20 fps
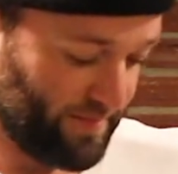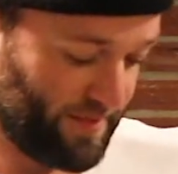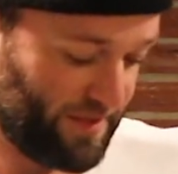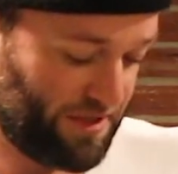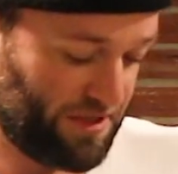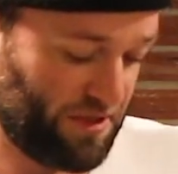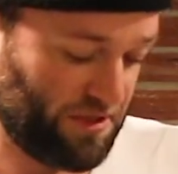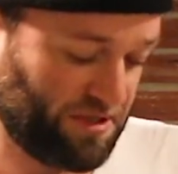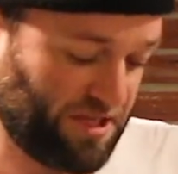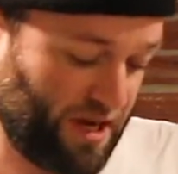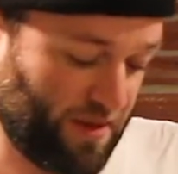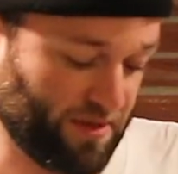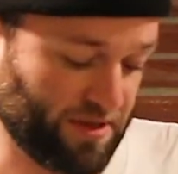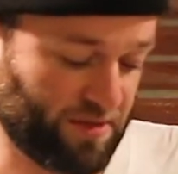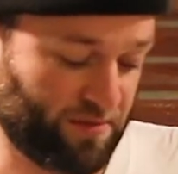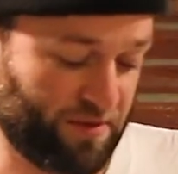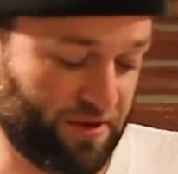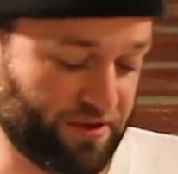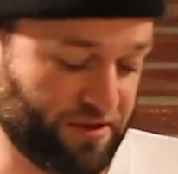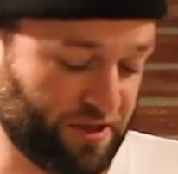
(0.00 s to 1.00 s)
2
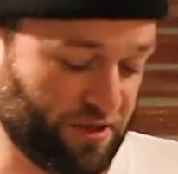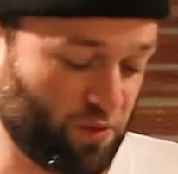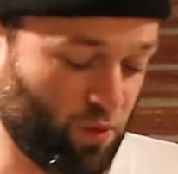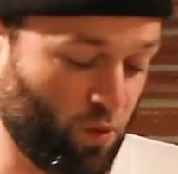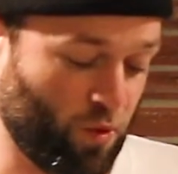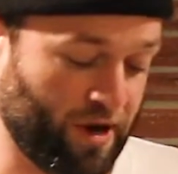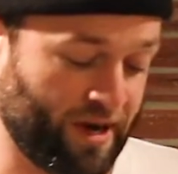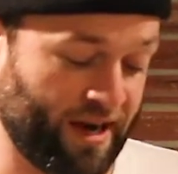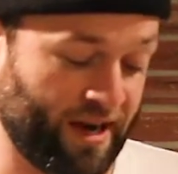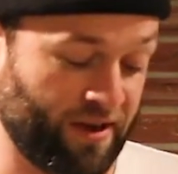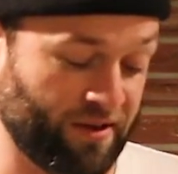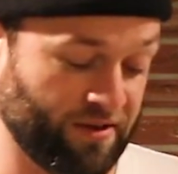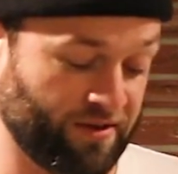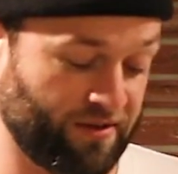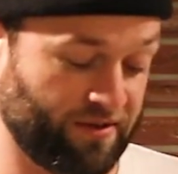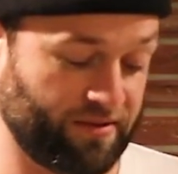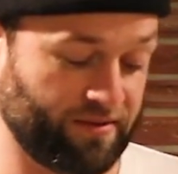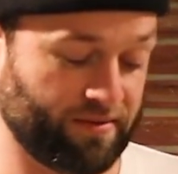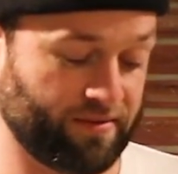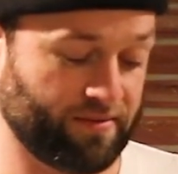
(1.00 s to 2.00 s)
tablespoons is 1
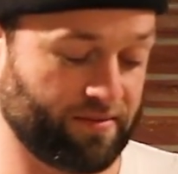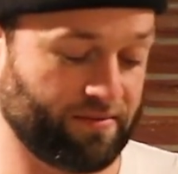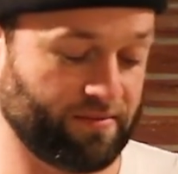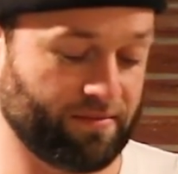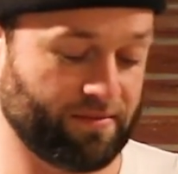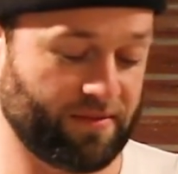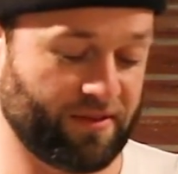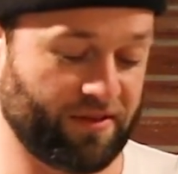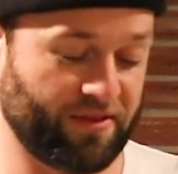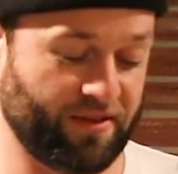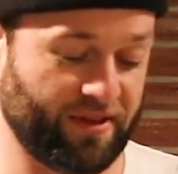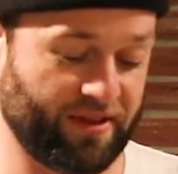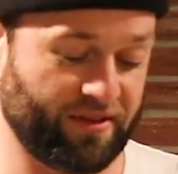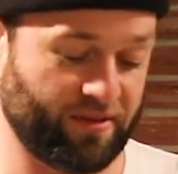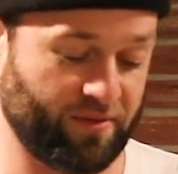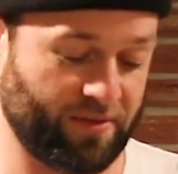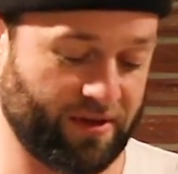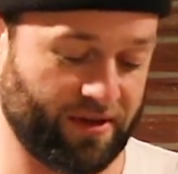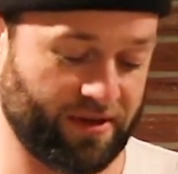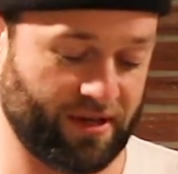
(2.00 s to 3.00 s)
ounce. So that's
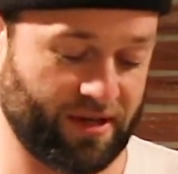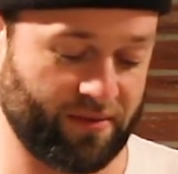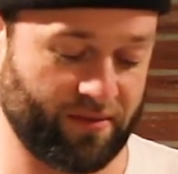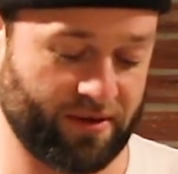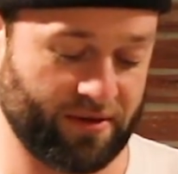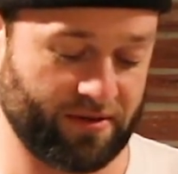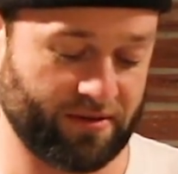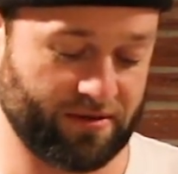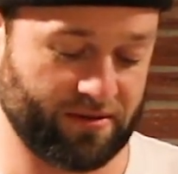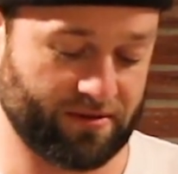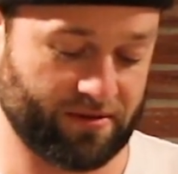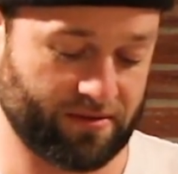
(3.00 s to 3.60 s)
about that much.